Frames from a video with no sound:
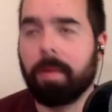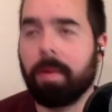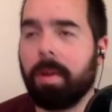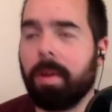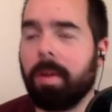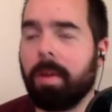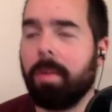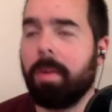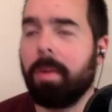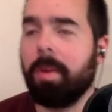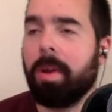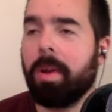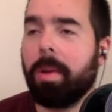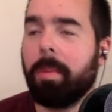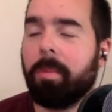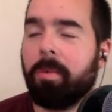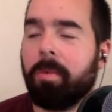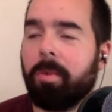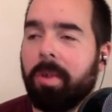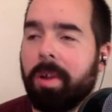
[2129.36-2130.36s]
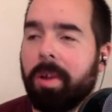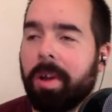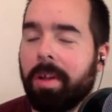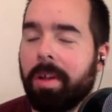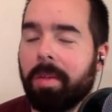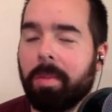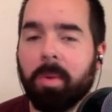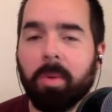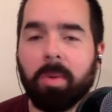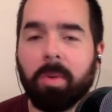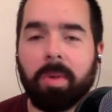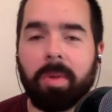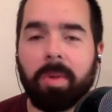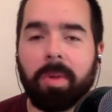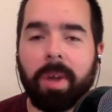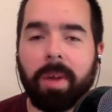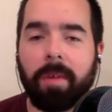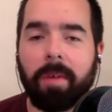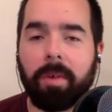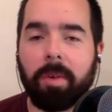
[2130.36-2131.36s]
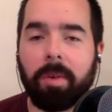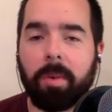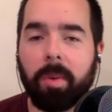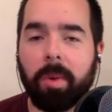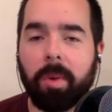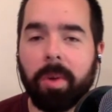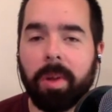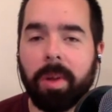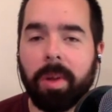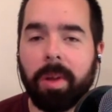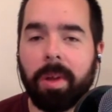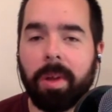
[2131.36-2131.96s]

I think you pick it up through like osmosis after a while.